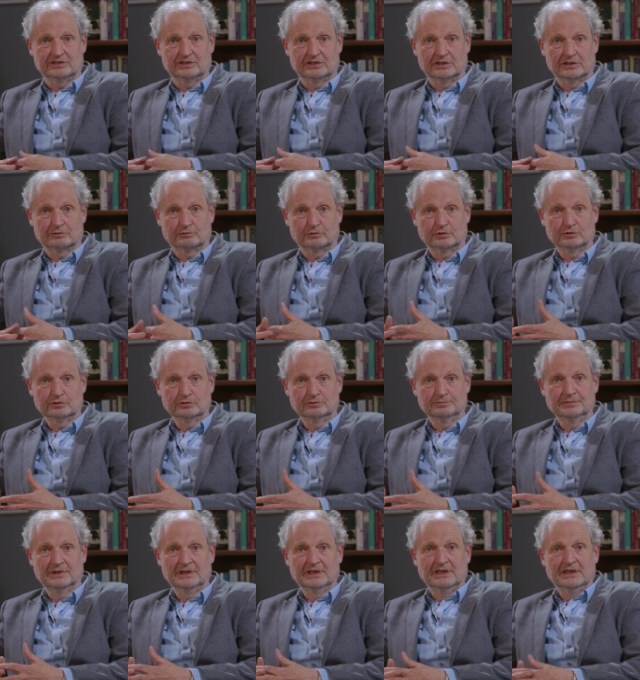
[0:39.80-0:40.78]
room,
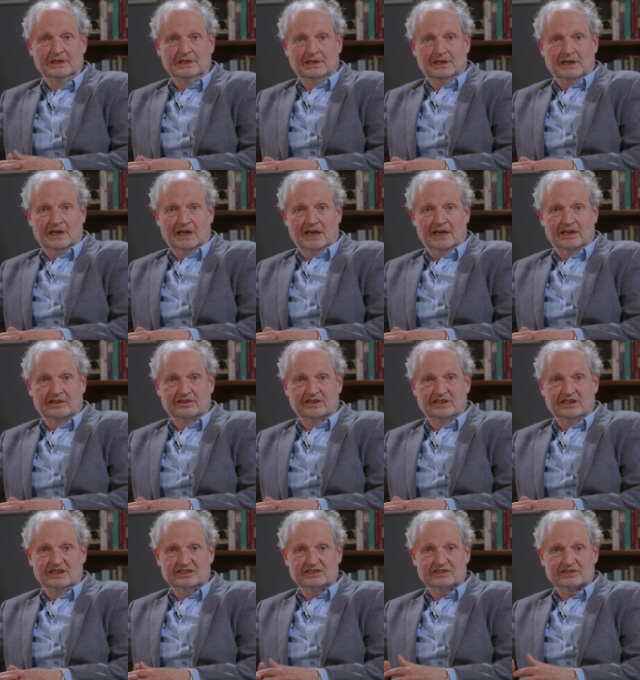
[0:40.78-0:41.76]
and this
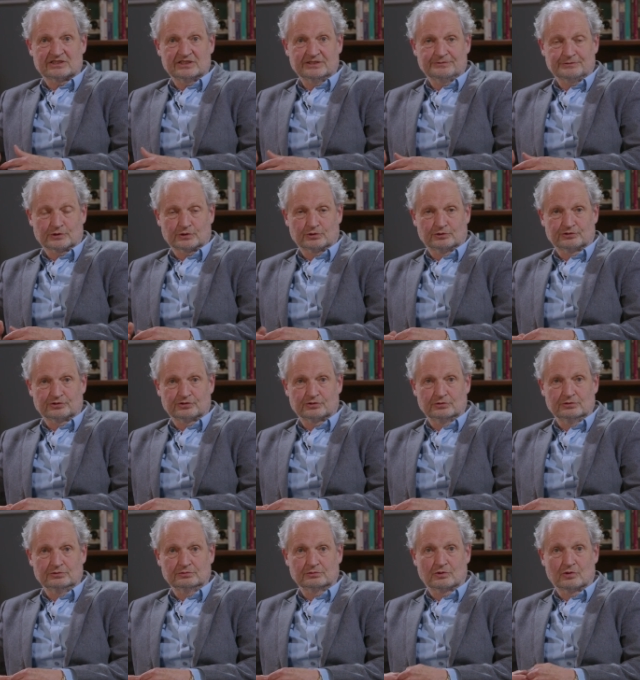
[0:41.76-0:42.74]
is difficult to
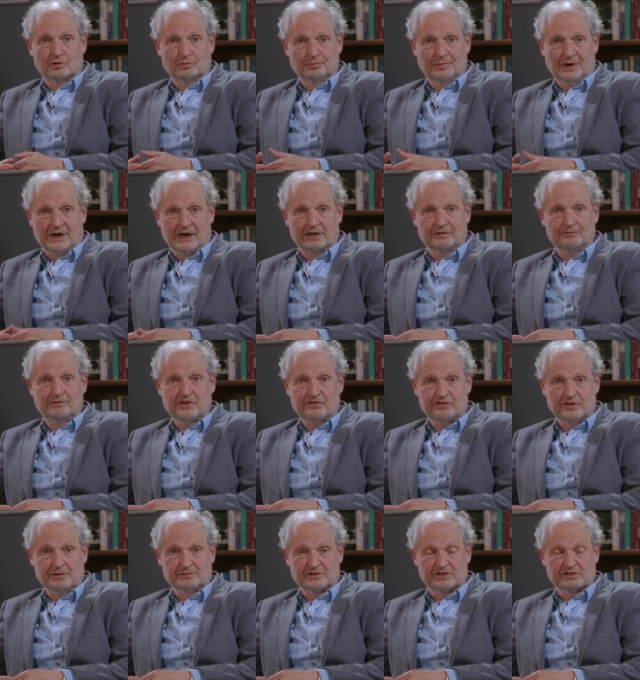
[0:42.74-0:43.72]
combine with
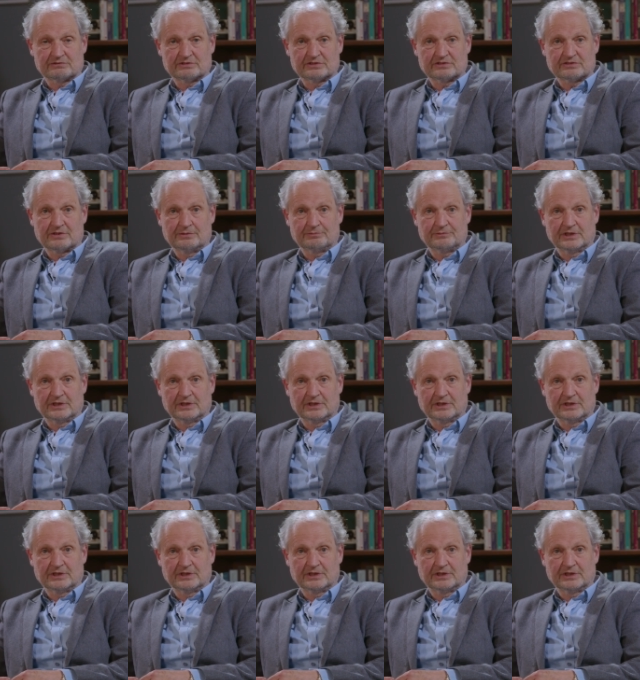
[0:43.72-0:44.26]
imagery scripting.